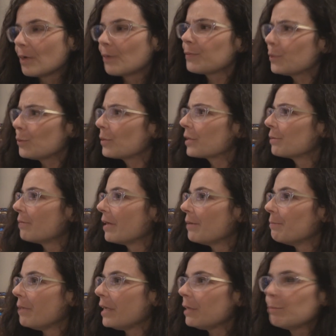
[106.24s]
a few of them
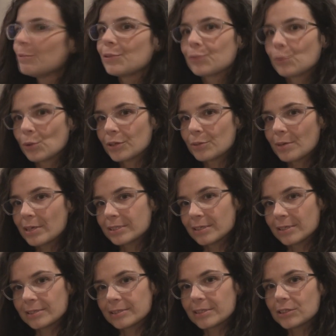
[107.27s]
I made before the
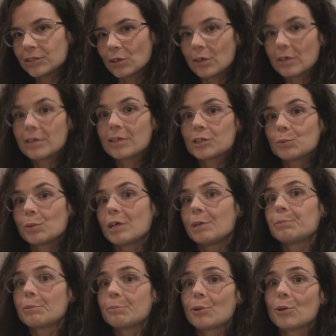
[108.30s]
residency started. It's what I
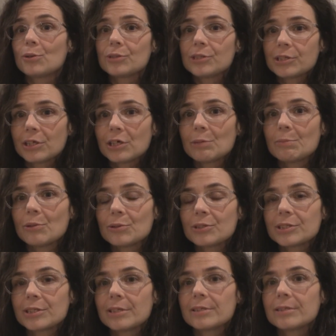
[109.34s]
proposed to
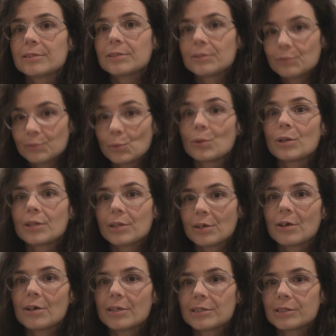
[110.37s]
Camosun for the
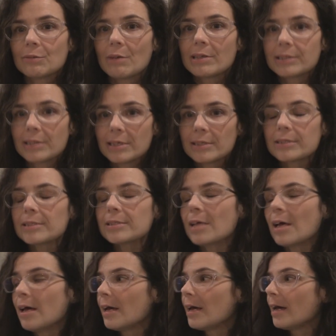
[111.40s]
artist in residence.
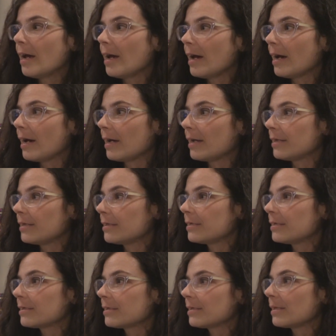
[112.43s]

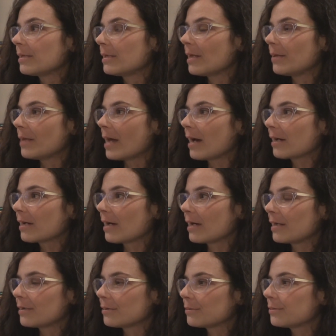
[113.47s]
And then that
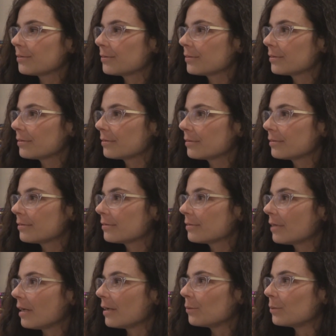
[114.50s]
kind of,
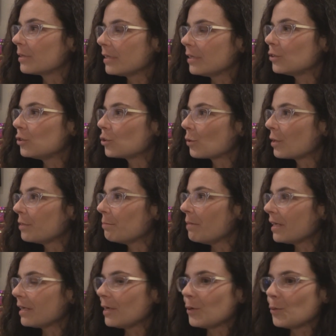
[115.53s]
I really enjoyed
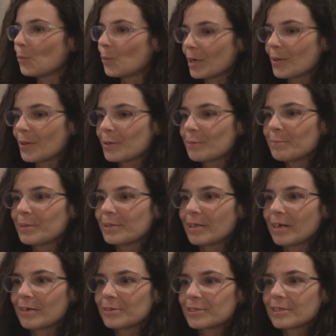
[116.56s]
making one of them, and
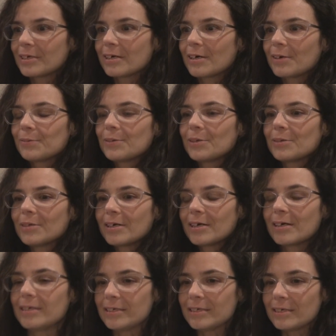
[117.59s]
then I was like, I felt
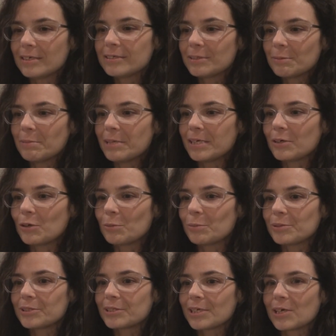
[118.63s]
like I needed to make
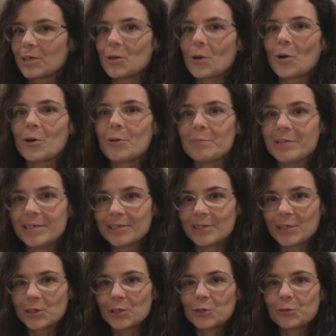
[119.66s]
almost like an army,
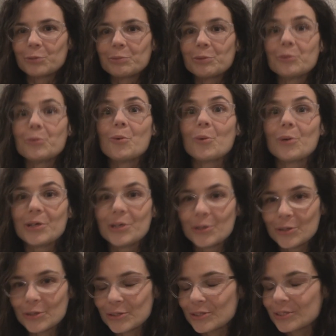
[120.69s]
like a group of
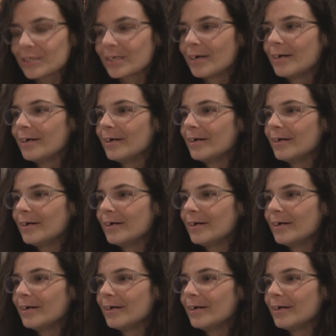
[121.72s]
warriors,